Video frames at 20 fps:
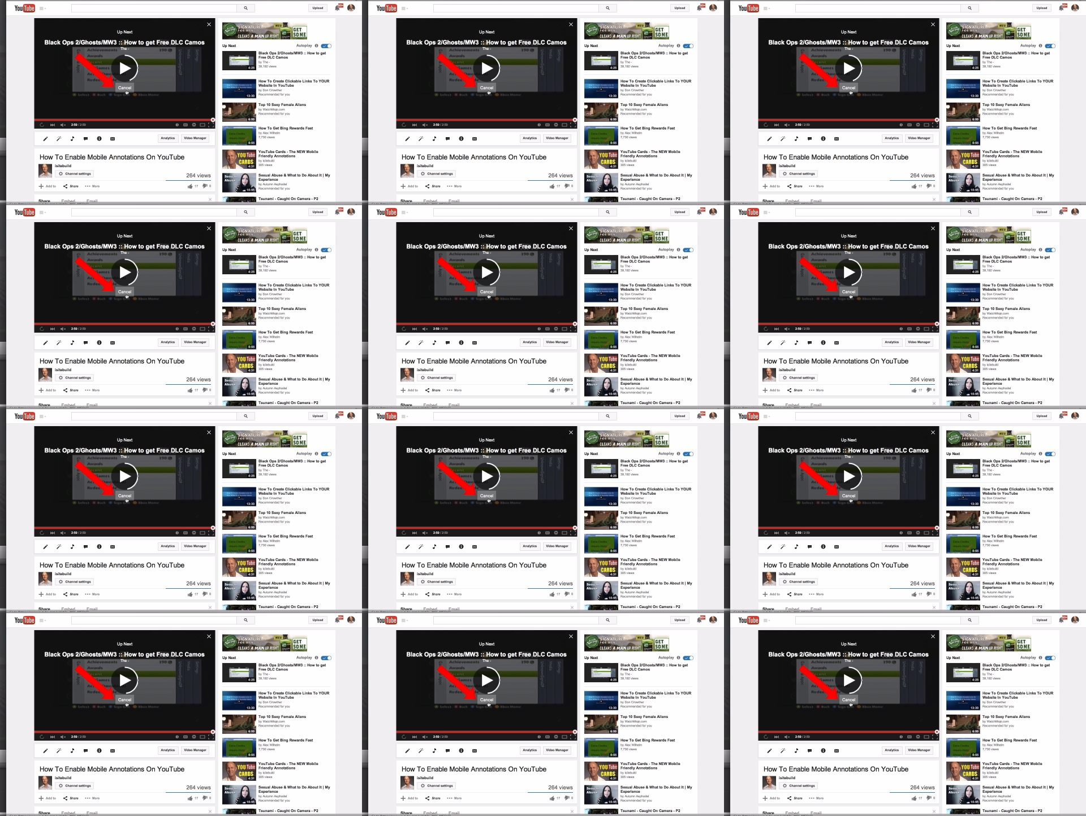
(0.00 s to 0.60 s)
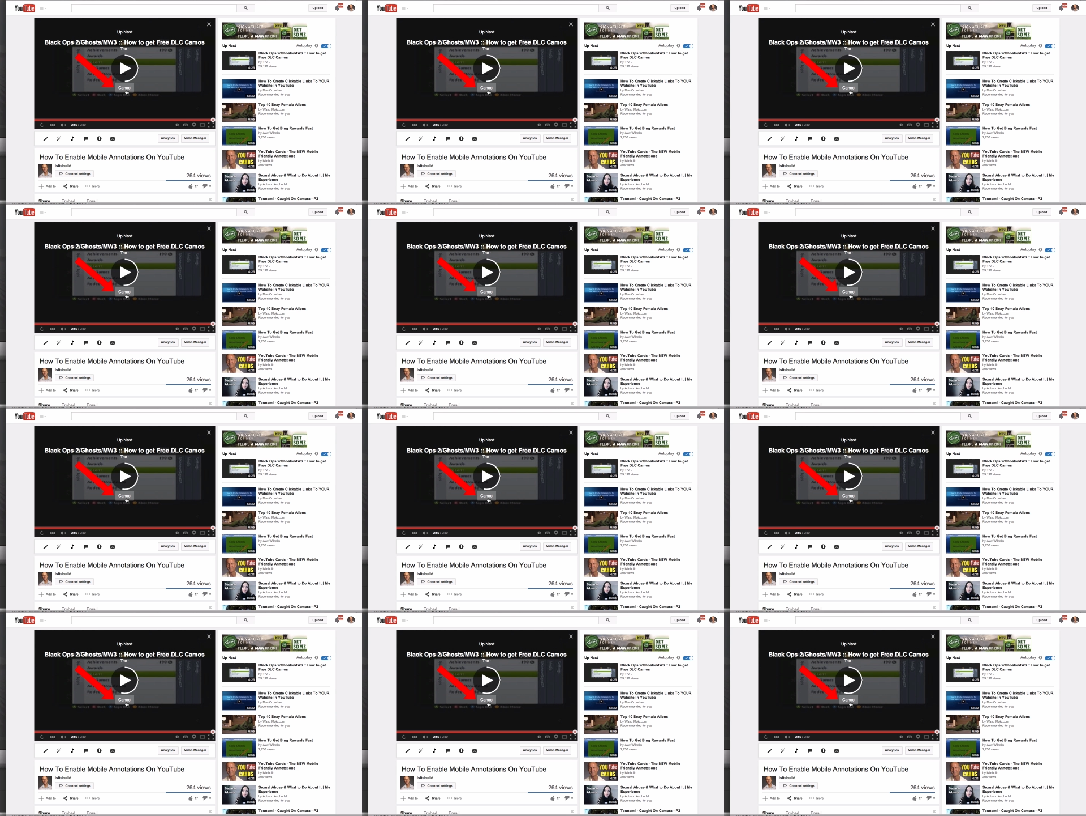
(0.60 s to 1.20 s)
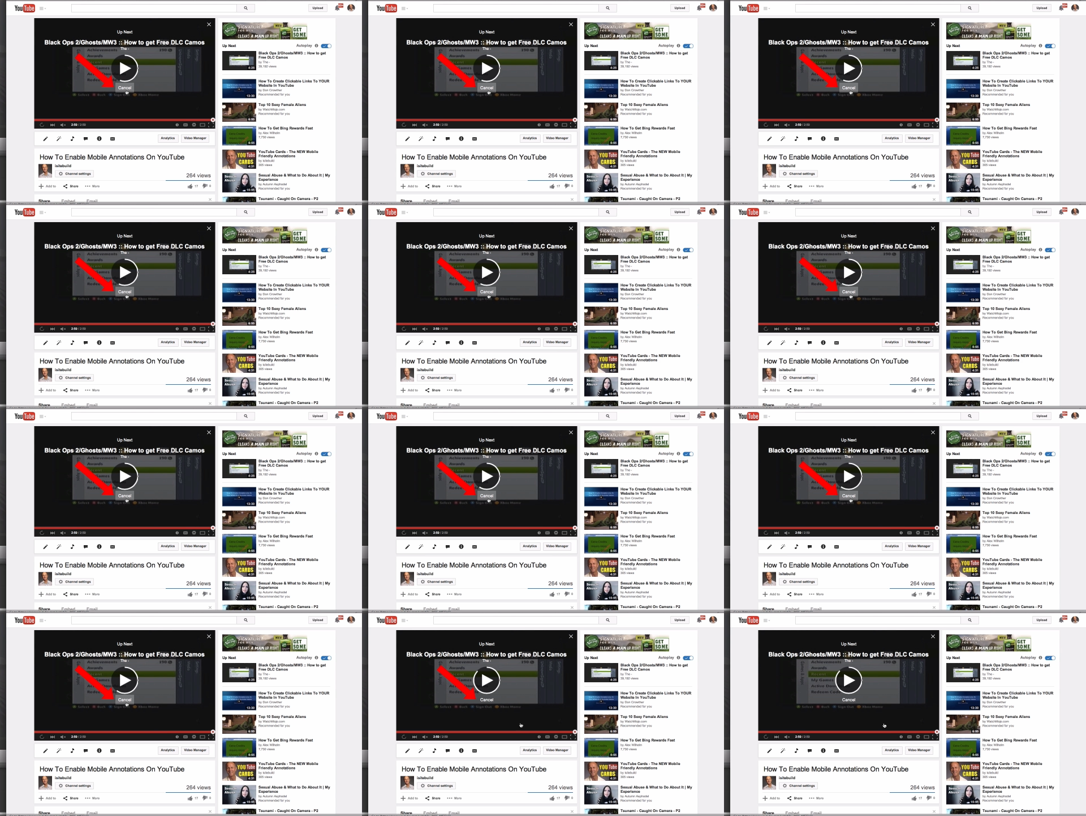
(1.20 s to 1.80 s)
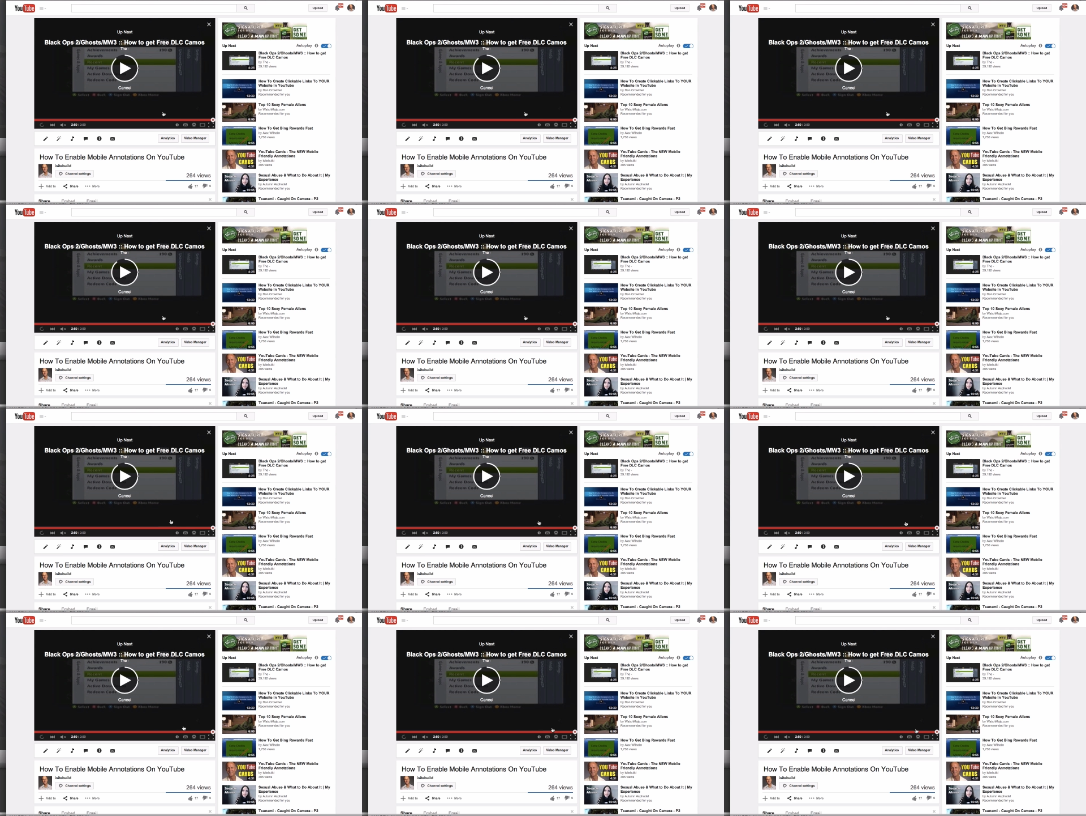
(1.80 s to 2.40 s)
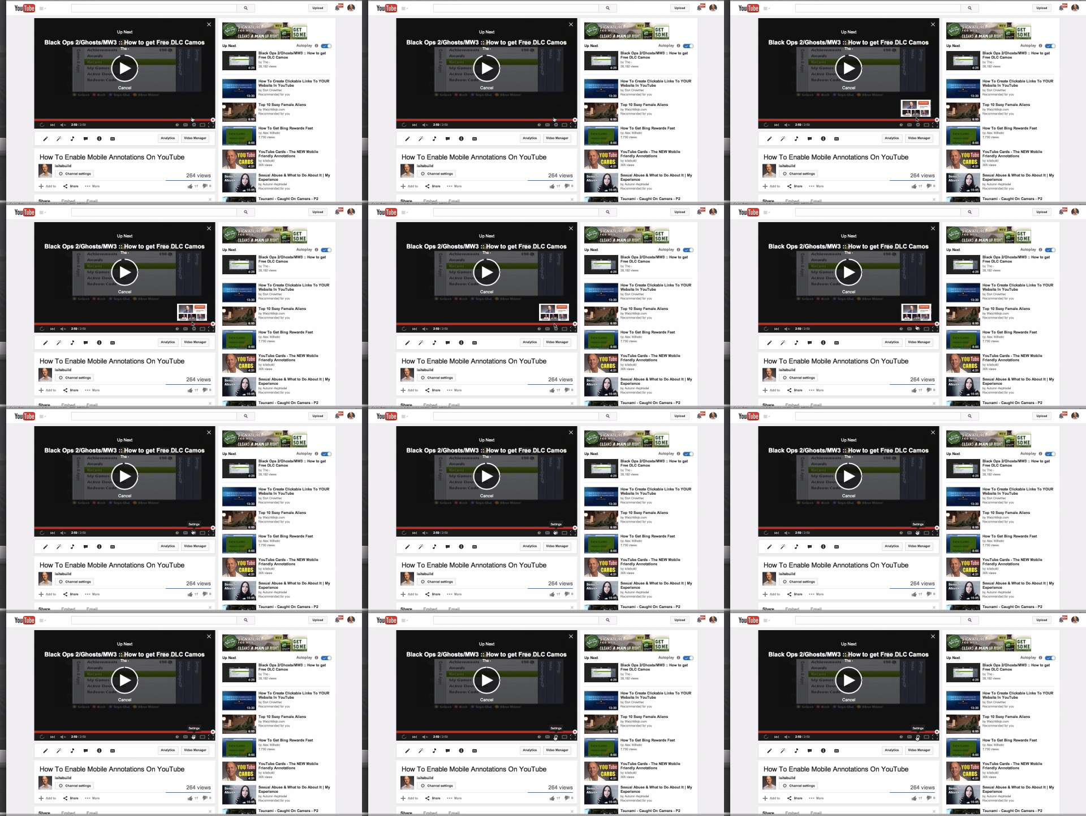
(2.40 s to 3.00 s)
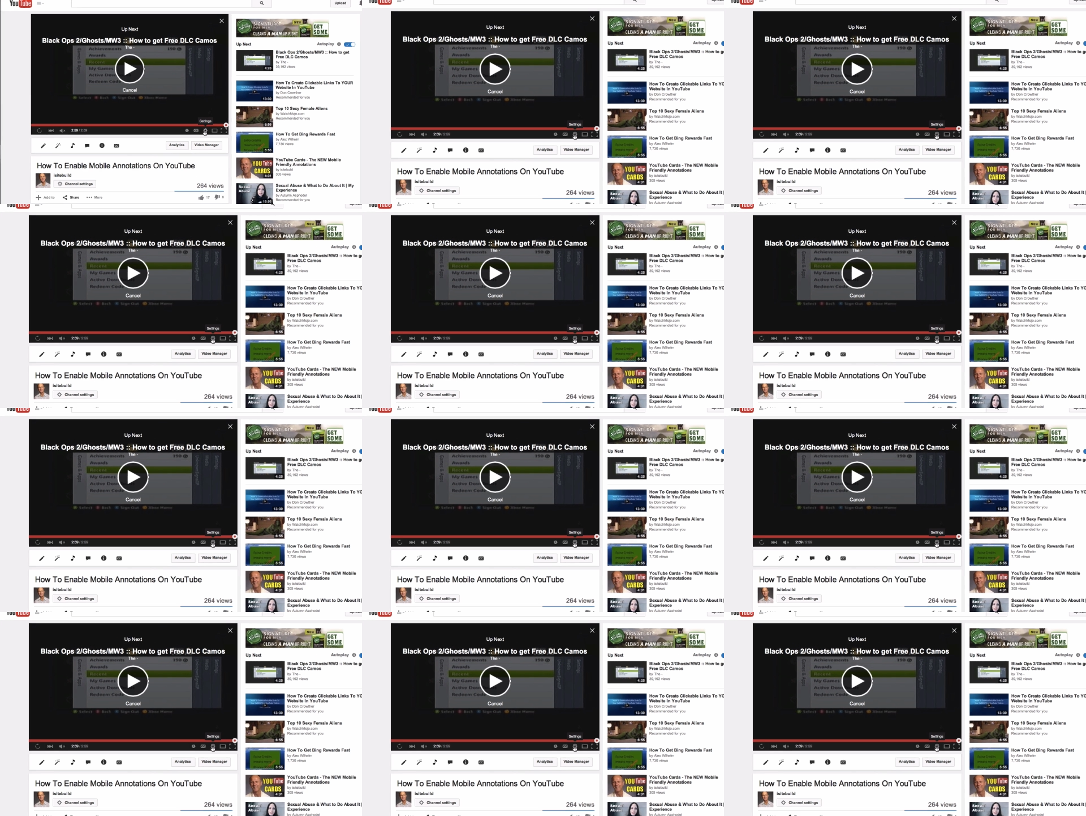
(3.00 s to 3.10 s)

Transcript: [unreadable: no face in view]